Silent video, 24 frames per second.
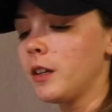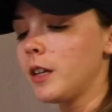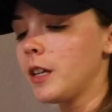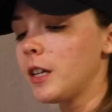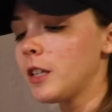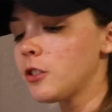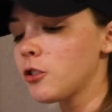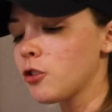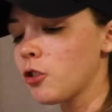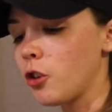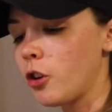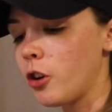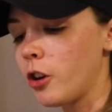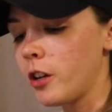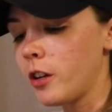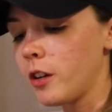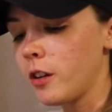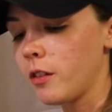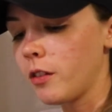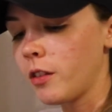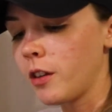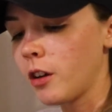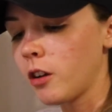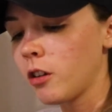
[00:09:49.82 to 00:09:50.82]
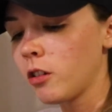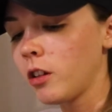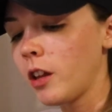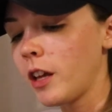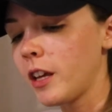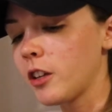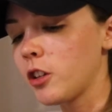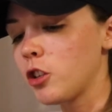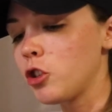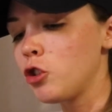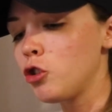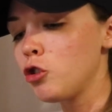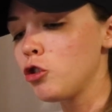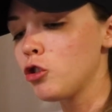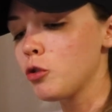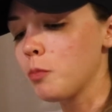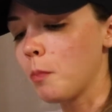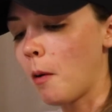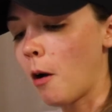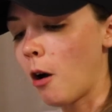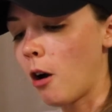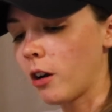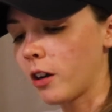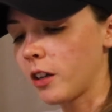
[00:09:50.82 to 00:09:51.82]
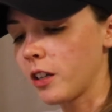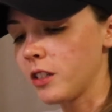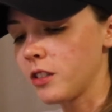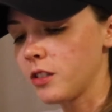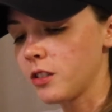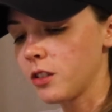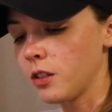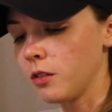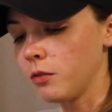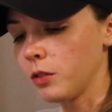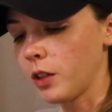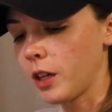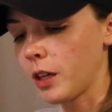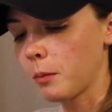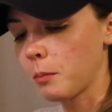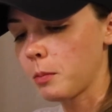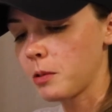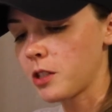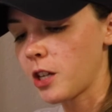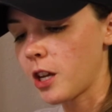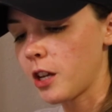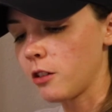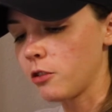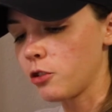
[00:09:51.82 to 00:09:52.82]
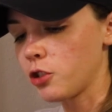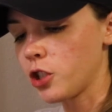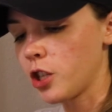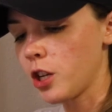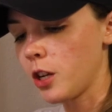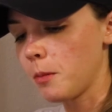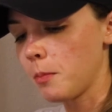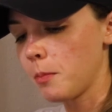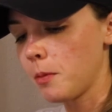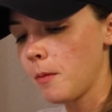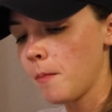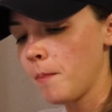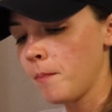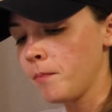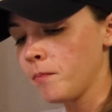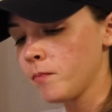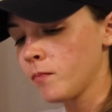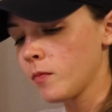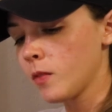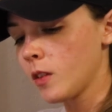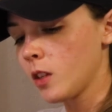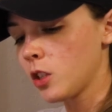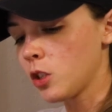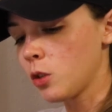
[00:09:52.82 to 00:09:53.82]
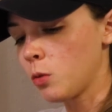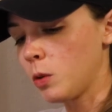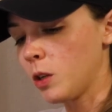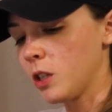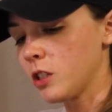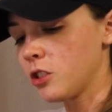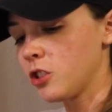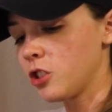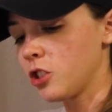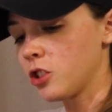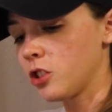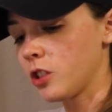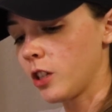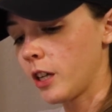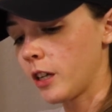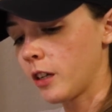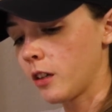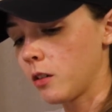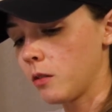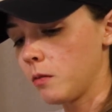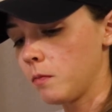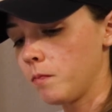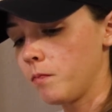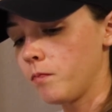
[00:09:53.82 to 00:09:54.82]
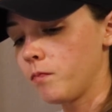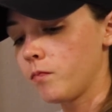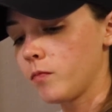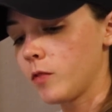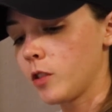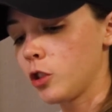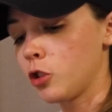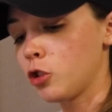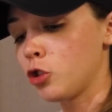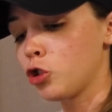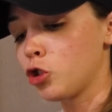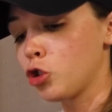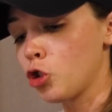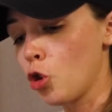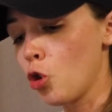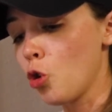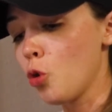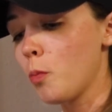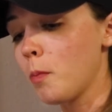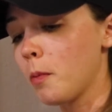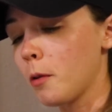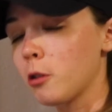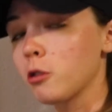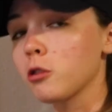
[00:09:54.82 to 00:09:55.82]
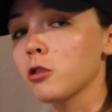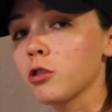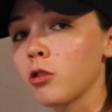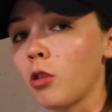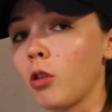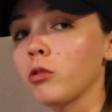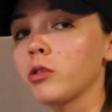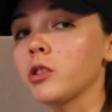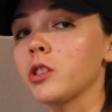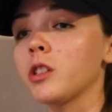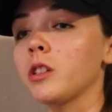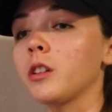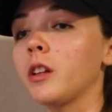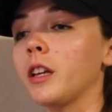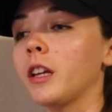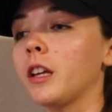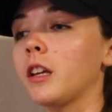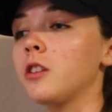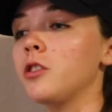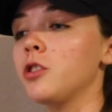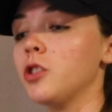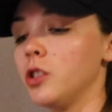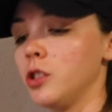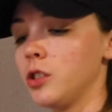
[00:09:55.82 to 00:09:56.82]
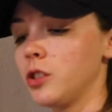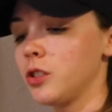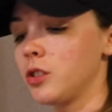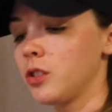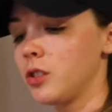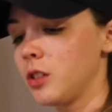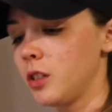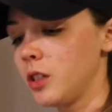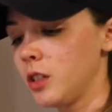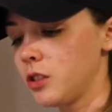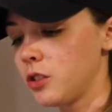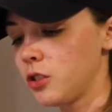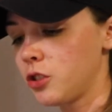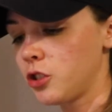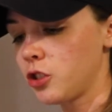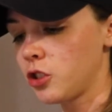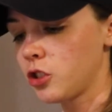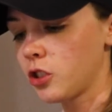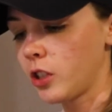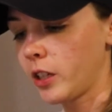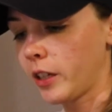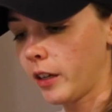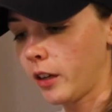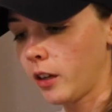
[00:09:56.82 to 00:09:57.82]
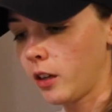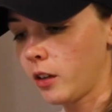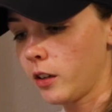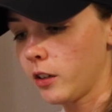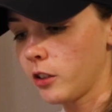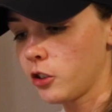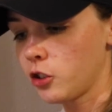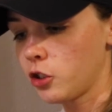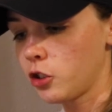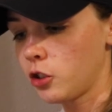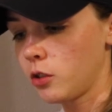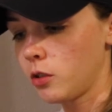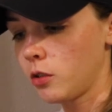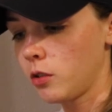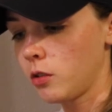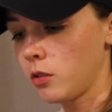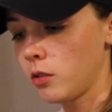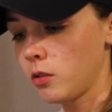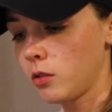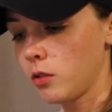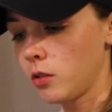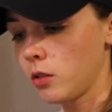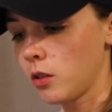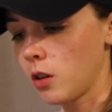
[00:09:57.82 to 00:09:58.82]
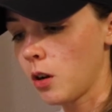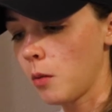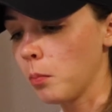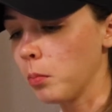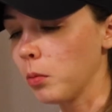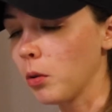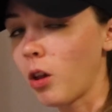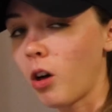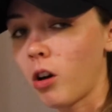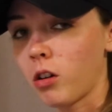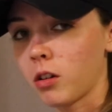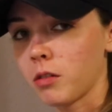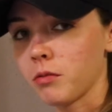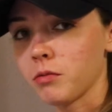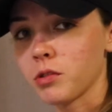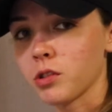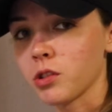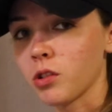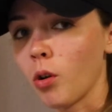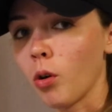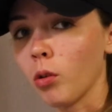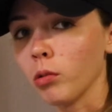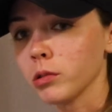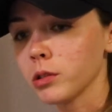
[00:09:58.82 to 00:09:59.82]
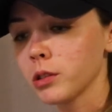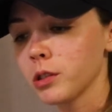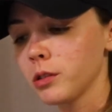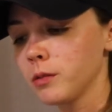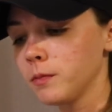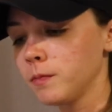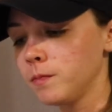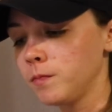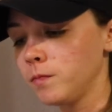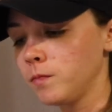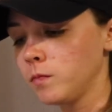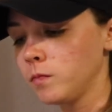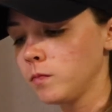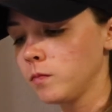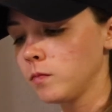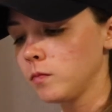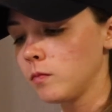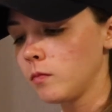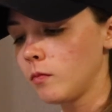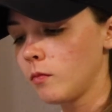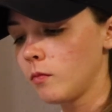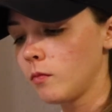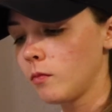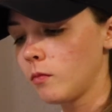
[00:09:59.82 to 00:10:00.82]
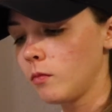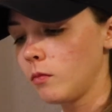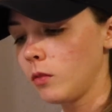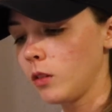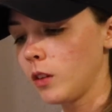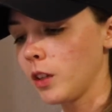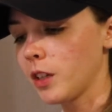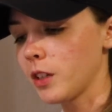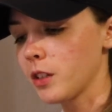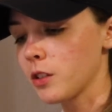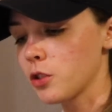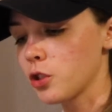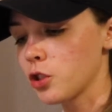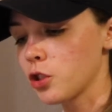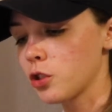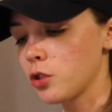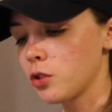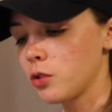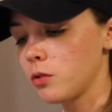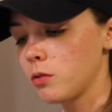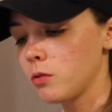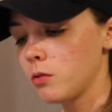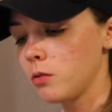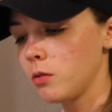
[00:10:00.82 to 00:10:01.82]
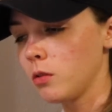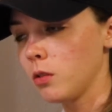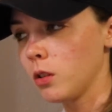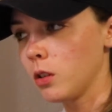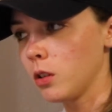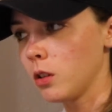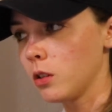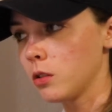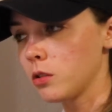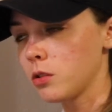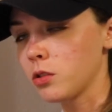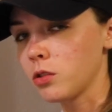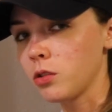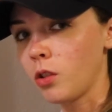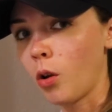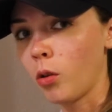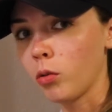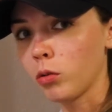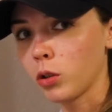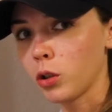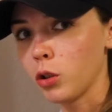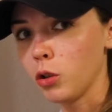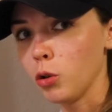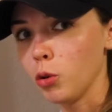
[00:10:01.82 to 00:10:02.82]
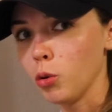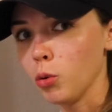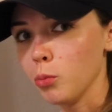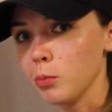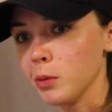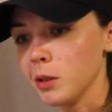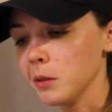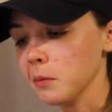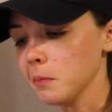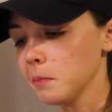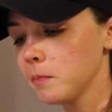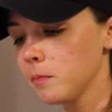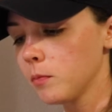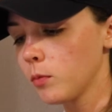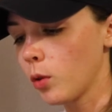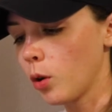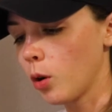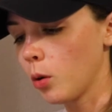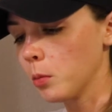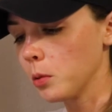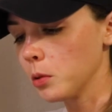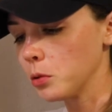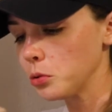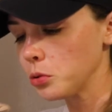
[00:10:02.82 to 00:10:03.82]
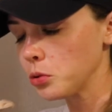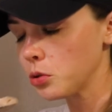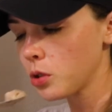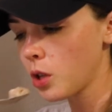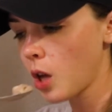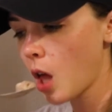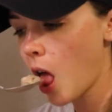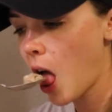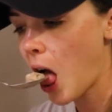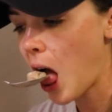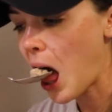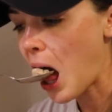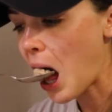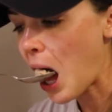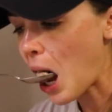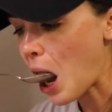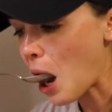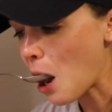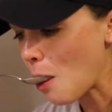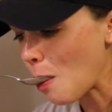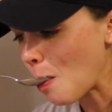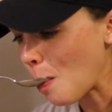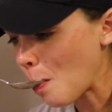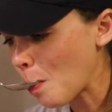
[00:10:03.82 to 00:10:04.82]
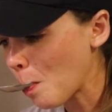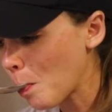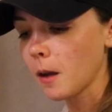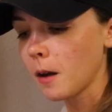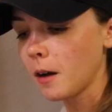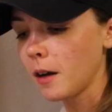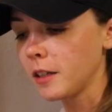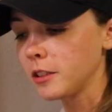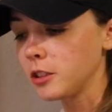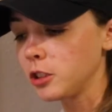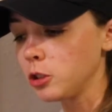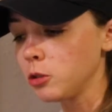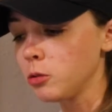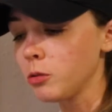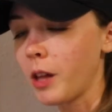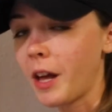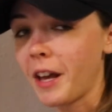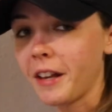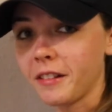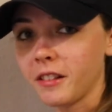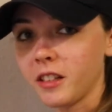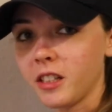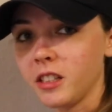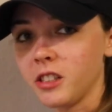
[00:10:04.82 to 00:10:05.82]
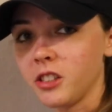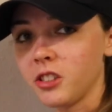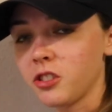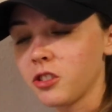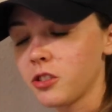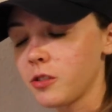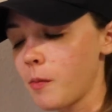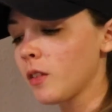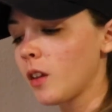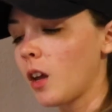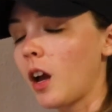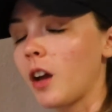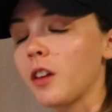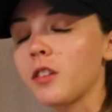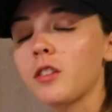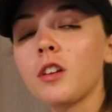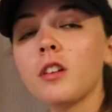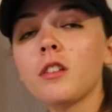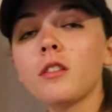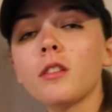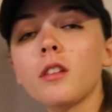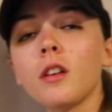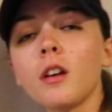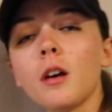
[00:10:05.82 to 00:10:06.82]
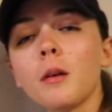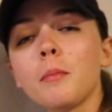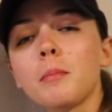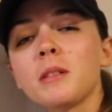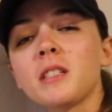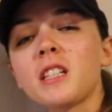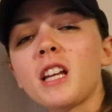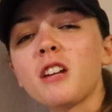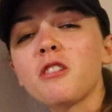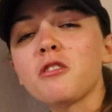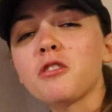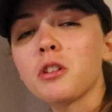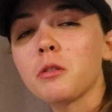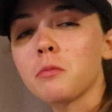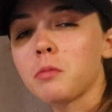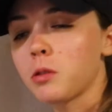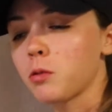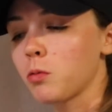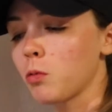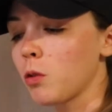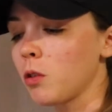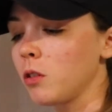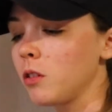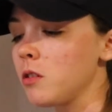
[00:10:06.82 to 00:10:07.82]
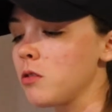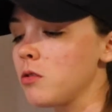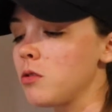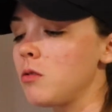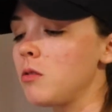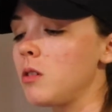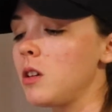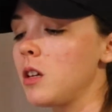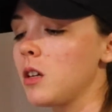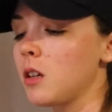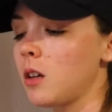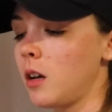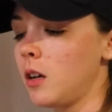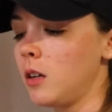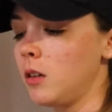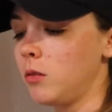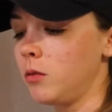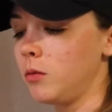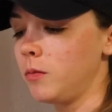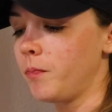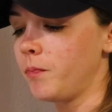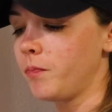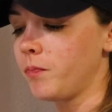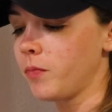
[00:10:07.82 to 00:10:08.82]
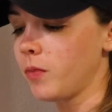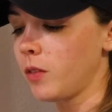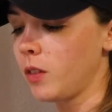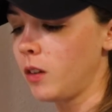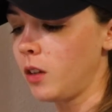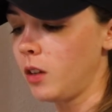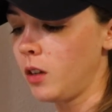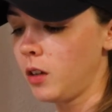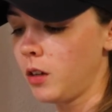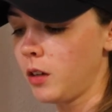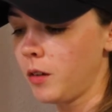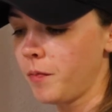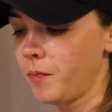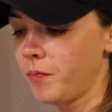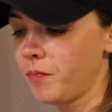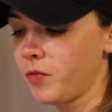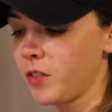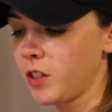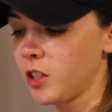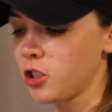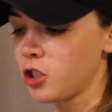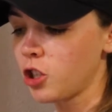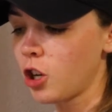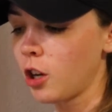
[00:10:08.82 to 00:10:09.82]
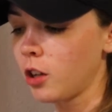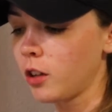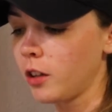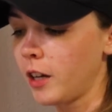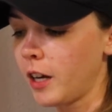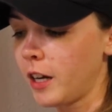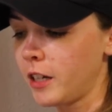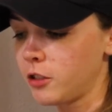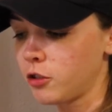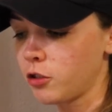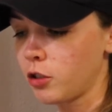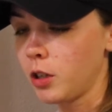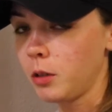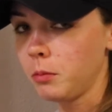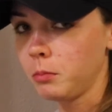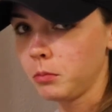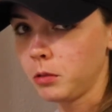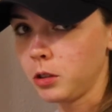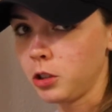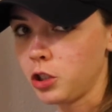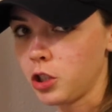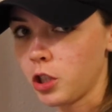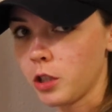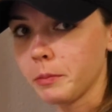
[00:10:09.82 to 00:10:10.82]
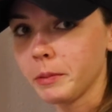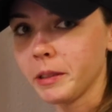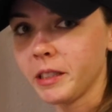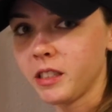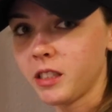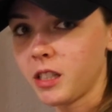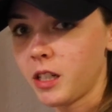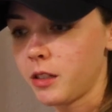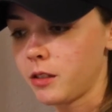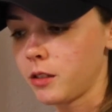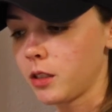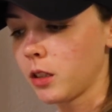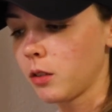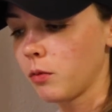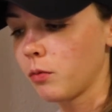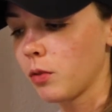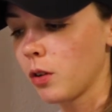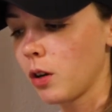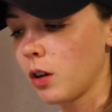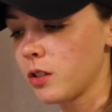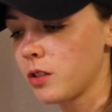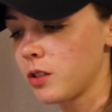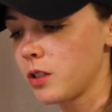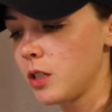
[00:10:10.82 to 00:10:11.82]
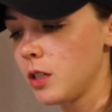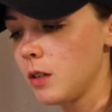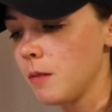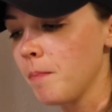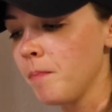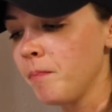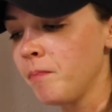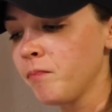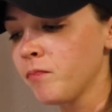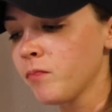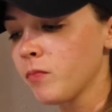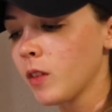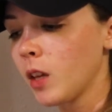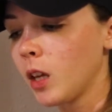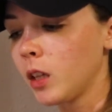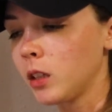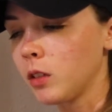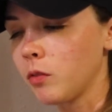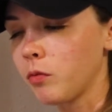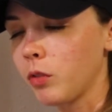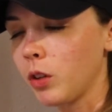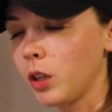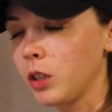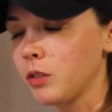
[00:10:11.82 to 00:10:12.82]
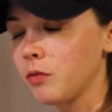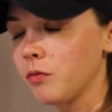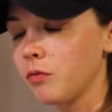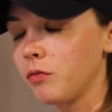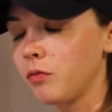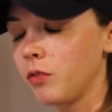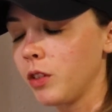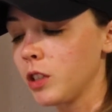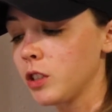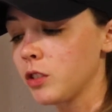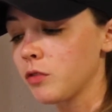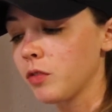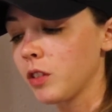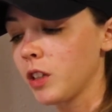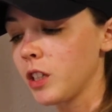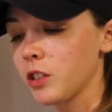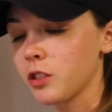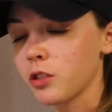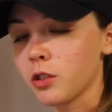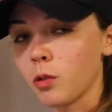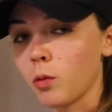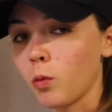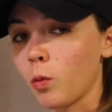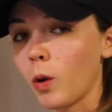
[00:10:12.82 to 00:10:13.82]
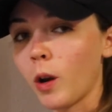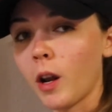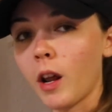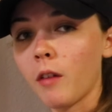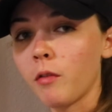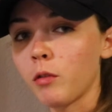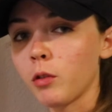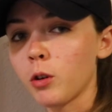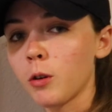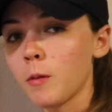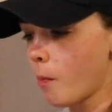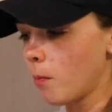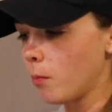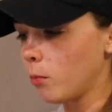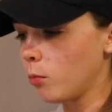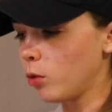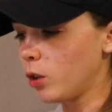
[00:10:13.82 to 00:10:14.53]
It's good. There are like huge pockets of like potato chip to where it's just like super salty. Like it's just like a block of salt, like a salt cube almost. I do like this. I think the potato chip swirl is unique. The chocolate ice cream legitimately tastes like a Frosty, and the fudge flakes or whatever.